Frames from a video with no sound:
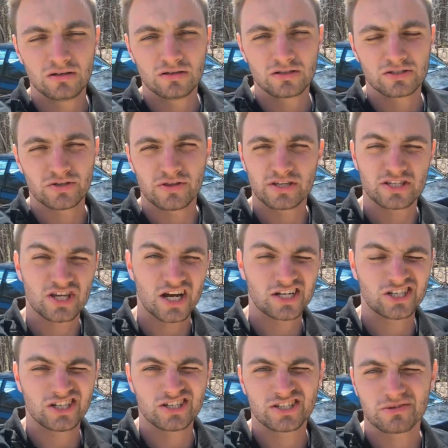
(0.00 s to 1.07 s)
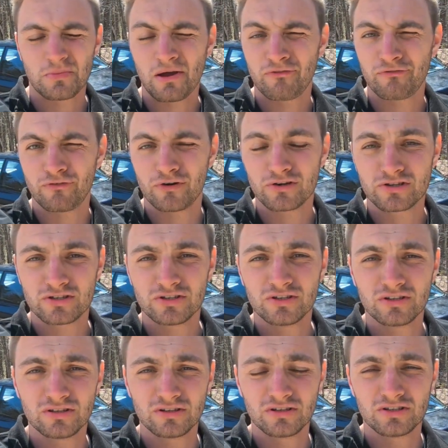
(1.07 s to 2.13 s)
So this actually isn't my first
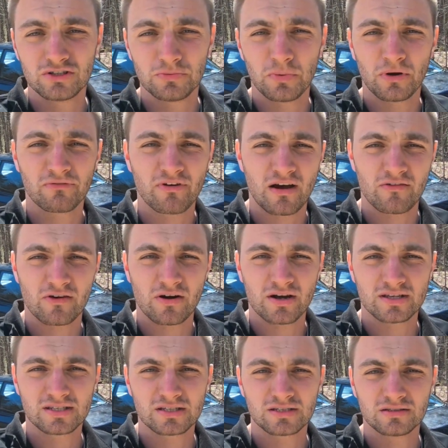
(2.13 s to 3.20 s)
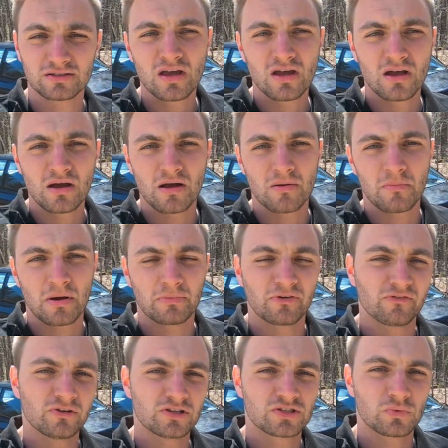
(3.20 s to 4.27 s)
2.5 RS. My
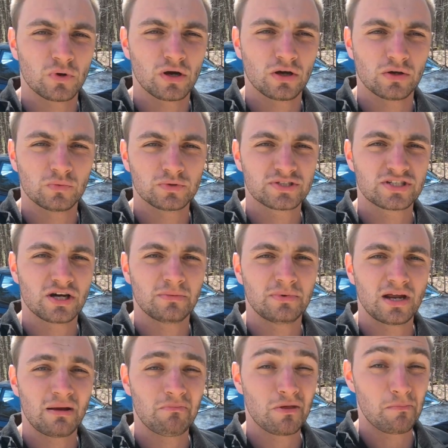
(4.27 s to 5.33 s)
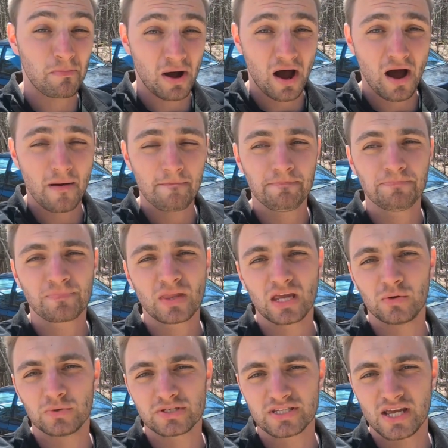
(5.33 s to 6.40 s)
previous one was dub named the Bomb.
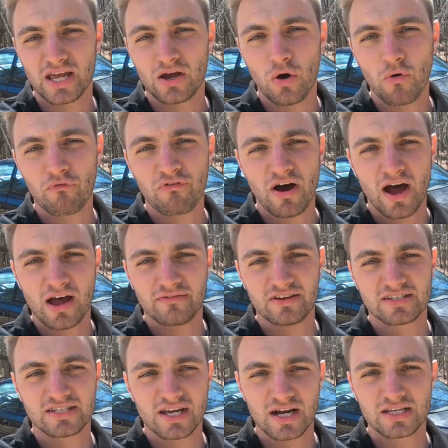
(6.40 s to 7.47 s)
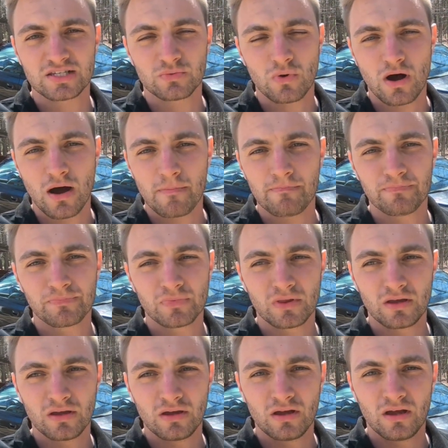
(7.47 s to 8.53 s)
It was a 05 STI swap.
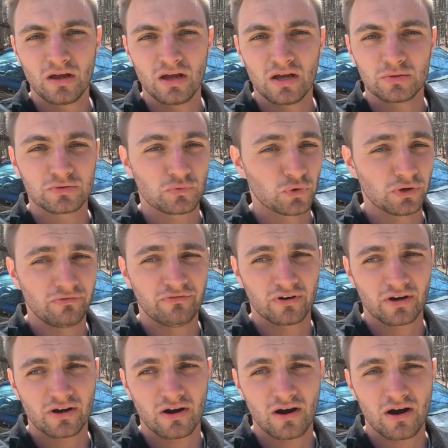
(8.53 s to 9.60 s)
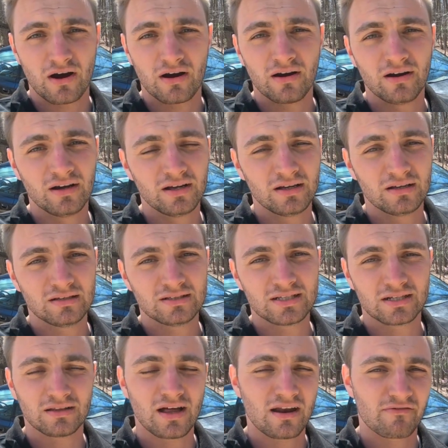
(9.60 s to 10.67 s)
It was a really fun car.
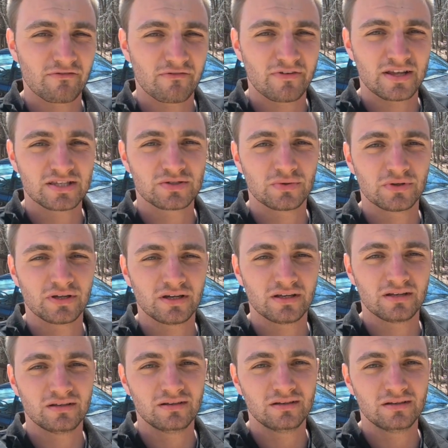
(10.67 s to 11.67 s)
Did a lot of events with it.